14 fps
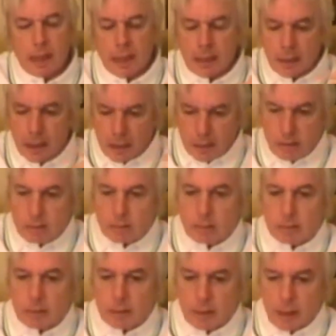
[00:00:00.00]
in this
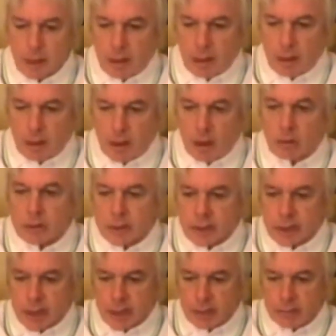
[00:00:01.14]
altered
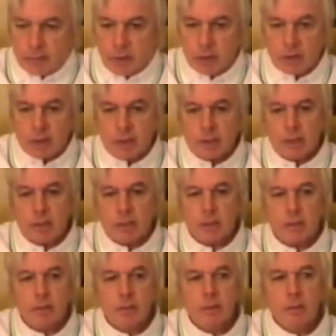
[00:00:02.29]
state of
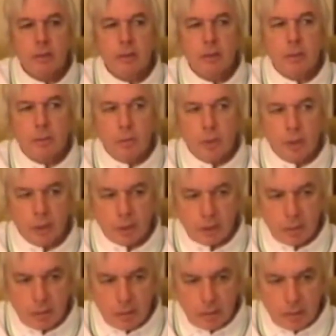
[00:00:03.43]
consciousness was
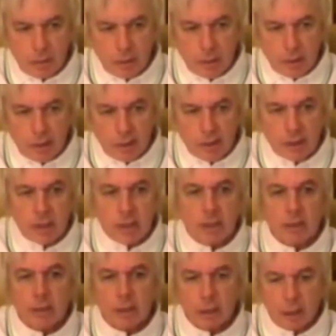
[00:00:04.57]

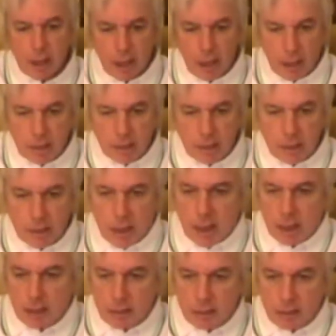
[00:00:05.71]
still
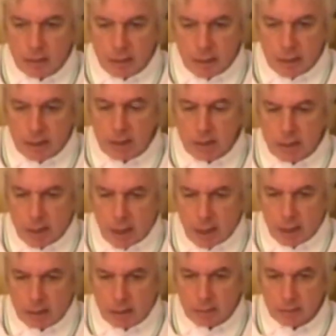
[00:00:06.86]
and
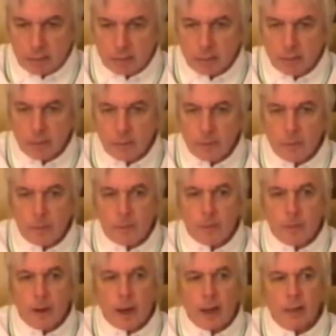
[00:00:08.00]
silent.
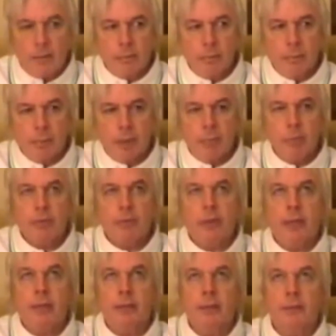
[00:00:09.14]
And people
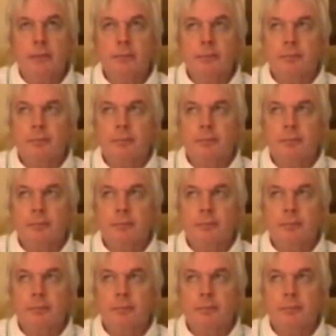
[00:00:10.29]
think that